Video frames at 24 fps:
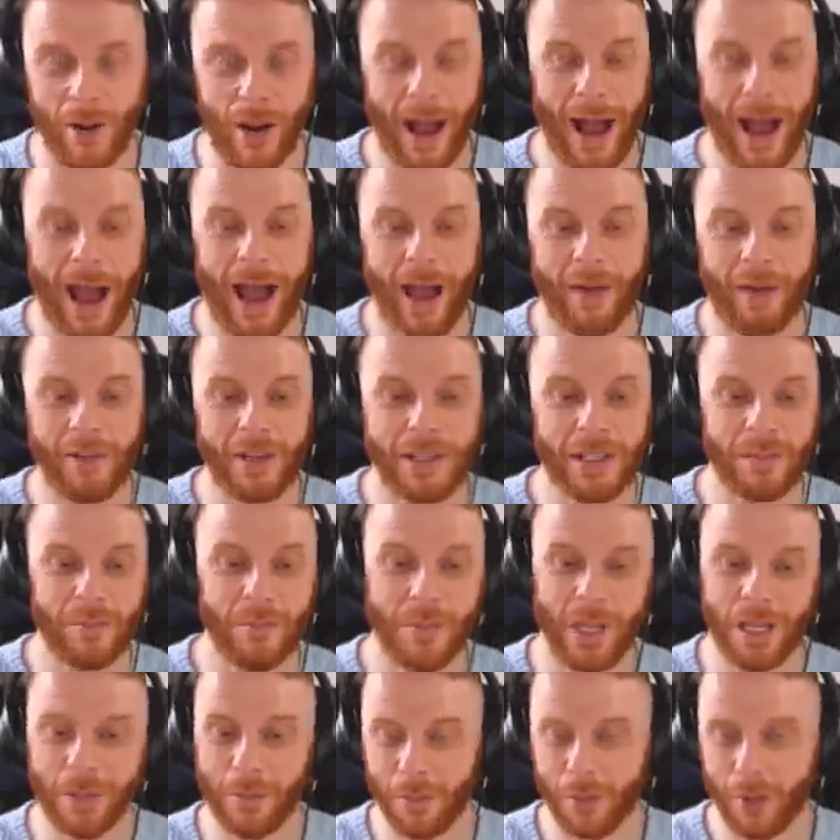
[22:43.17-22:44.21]
Have this
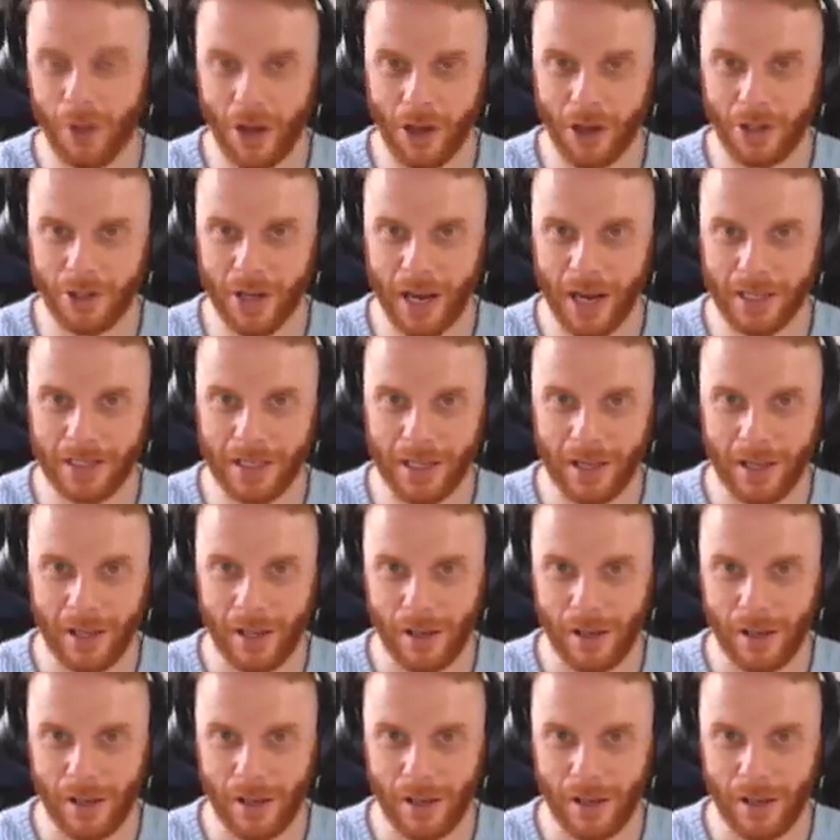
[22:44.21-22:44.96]
minimum contract